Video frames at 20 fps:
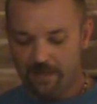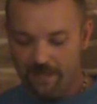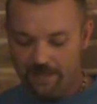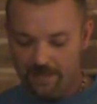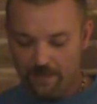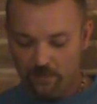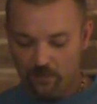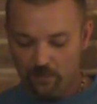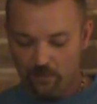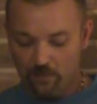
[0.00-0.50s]

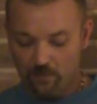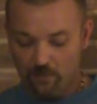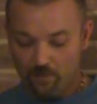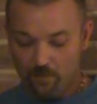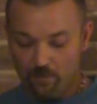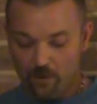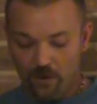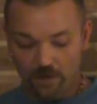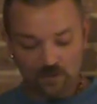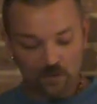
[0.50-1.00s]
They were
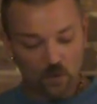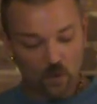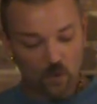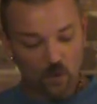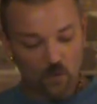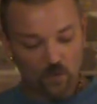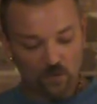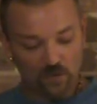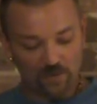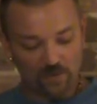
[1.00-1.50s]
marked
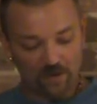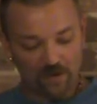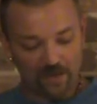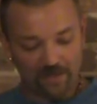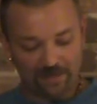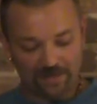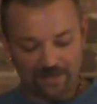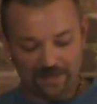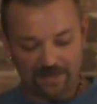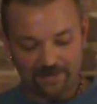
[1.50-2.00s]
only by
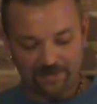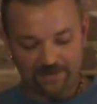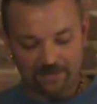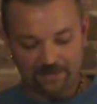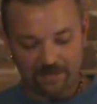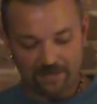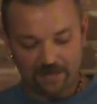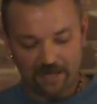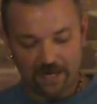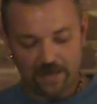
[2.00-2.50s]
a
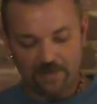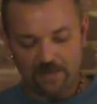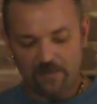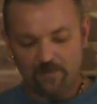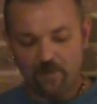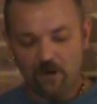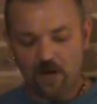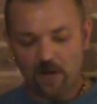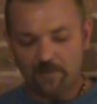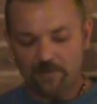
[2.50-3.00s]
lantern, and they
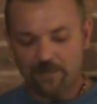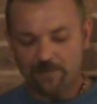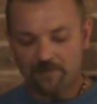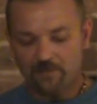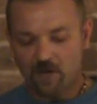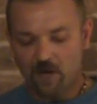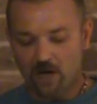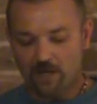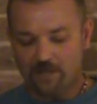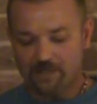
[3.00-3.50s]
bobbed
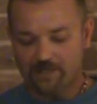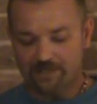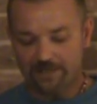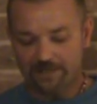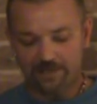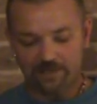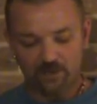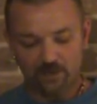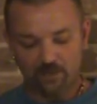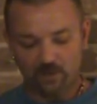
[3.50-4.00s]
hypnotically
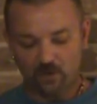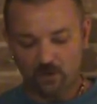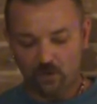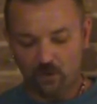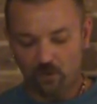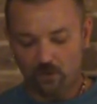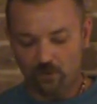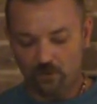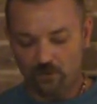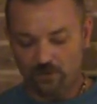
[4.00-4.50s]
in their
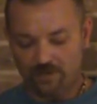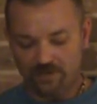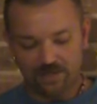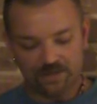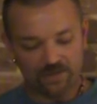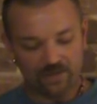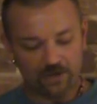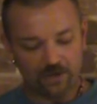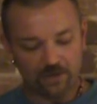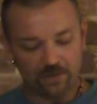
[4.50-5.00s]
macoros in the
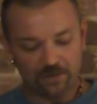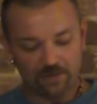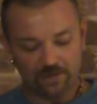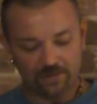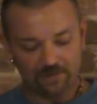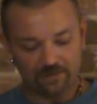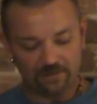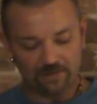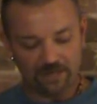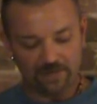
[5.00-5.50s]
darkness
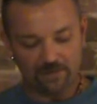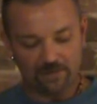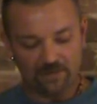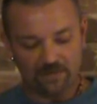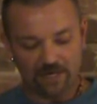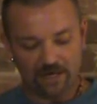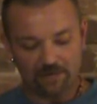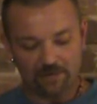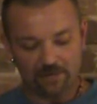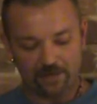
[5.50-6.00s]
of Lake
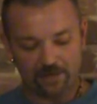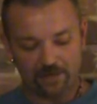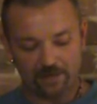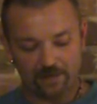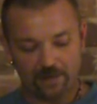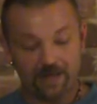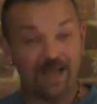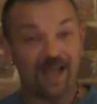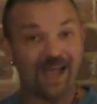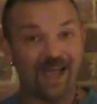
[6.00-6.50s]
Malawi.
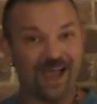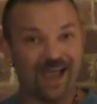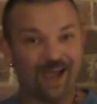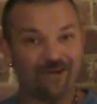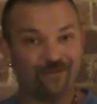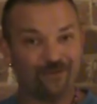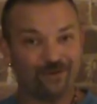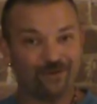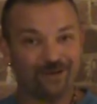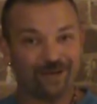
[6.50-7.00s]

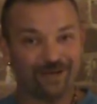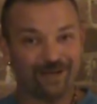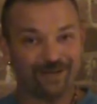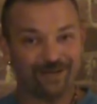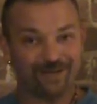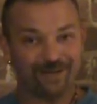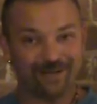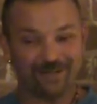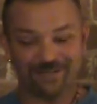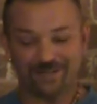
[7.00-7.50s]
Every night
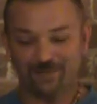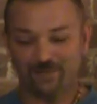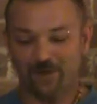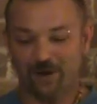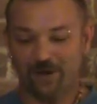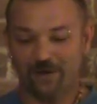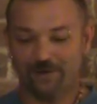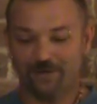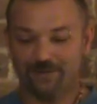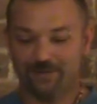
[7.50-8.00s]
I
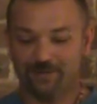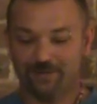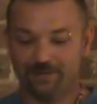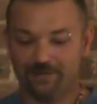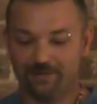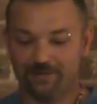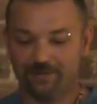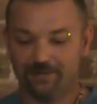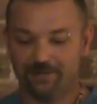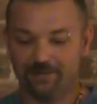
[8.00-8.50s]
smiled.
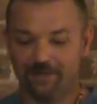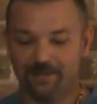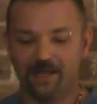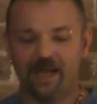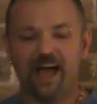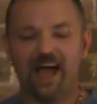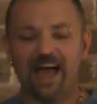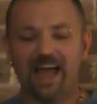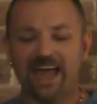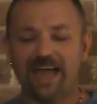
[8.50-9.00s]

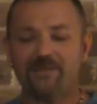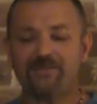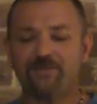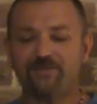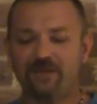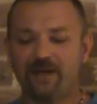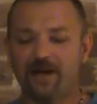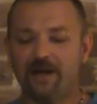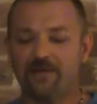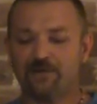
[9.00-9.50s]
I had
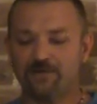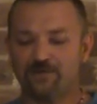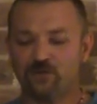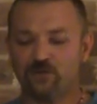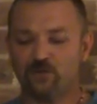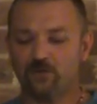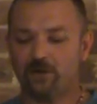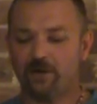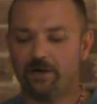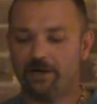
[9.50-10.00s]
found the
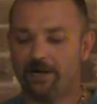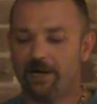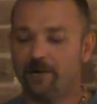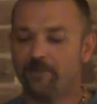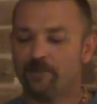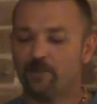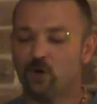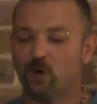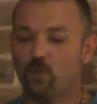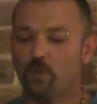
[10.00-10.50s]
serenity I
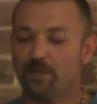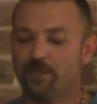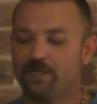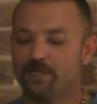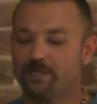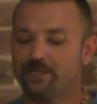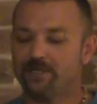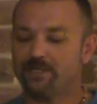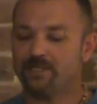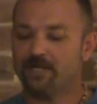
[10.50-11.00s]
was hoping to
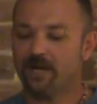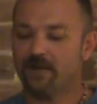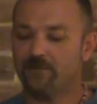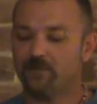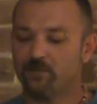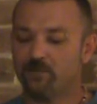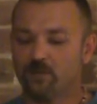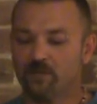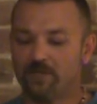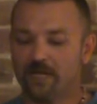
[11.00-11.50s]

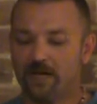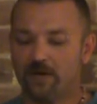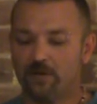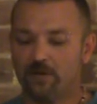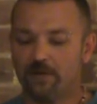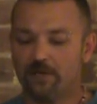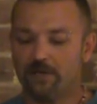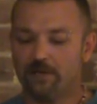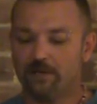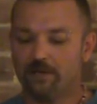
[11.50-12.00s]
discover in
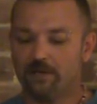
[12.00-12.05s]
Malawi.